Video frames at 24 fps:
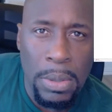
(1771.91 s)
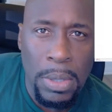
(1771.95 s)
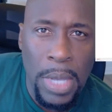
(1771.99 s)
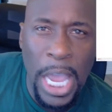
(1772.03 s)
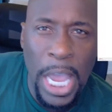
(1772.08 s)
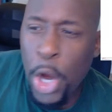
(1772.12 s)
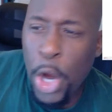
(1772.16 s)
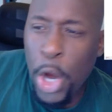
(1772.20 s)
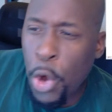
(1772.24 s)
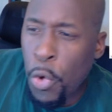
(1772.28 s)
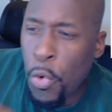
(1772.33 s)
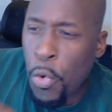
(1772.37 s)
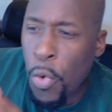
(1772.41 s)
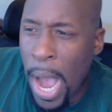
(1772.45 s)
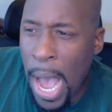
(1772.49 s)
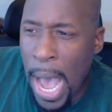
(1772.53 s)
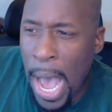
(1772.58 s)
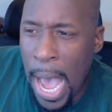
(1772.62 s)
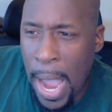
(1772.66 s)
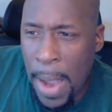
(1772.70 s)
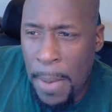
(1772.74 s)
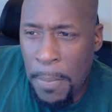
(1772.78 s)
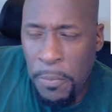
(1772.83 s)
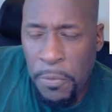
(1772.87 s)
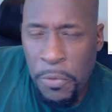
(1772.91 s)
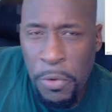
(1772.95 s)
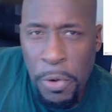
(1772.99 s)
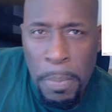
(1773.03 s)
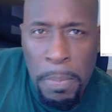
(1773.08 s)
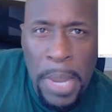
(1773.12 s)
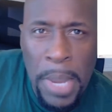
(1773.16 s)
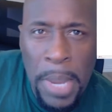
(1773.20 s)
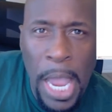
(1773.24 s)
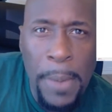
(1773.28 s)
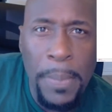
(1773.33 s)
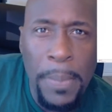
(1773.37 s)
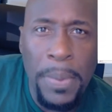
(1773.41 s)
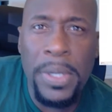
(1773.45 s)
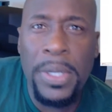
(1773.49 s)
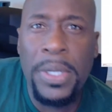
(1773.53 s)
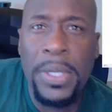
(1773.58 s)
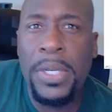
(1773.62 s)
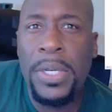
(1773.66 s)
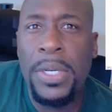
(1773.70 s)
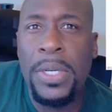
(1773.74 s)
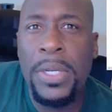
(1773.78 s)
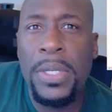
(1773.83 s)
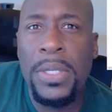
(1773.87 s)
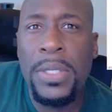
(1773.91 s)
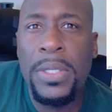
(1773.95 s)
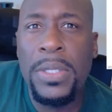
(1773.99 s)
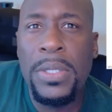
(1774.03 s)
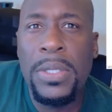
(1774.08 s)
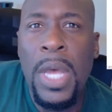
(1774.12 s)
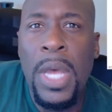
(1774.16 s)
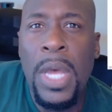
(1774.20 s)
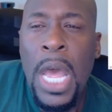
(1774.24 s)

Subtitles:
and crime from neighborhoods.